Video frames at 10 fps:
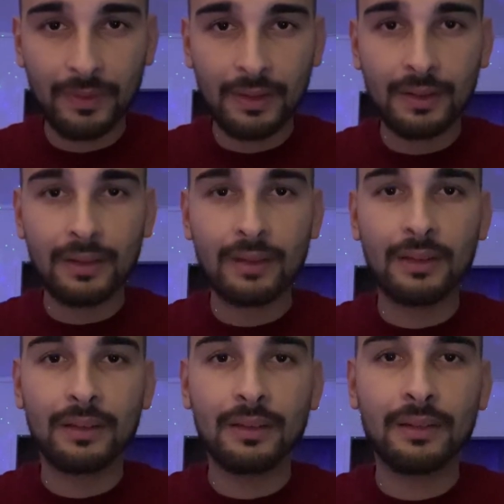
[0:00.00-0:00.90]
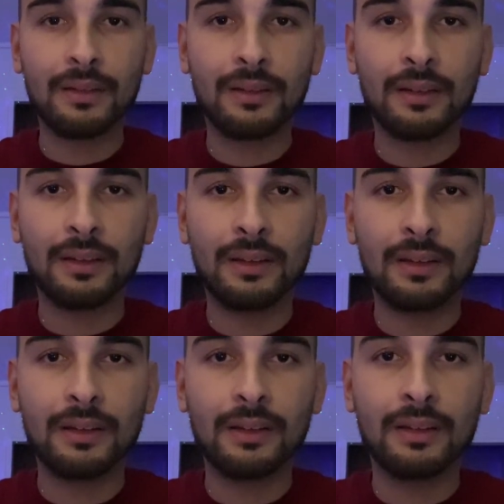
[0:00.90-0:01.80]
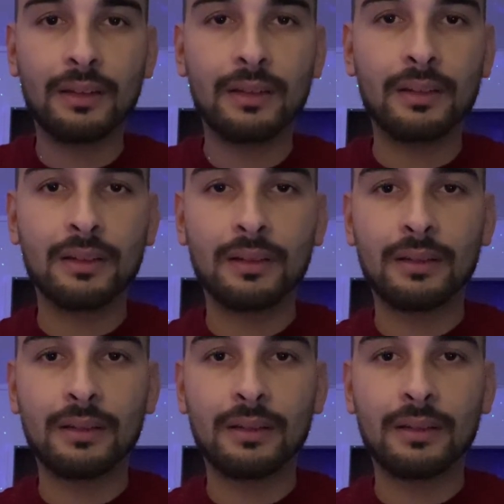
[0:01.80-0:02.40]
(silence)